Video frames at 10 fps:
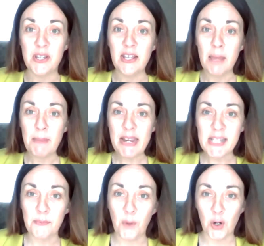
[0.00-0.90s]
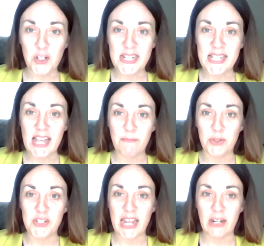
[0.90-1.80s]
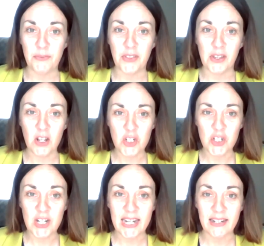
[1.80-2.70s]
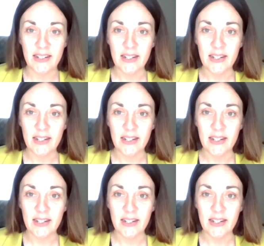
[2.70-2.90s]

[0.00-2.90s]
that makes up 47% of the country.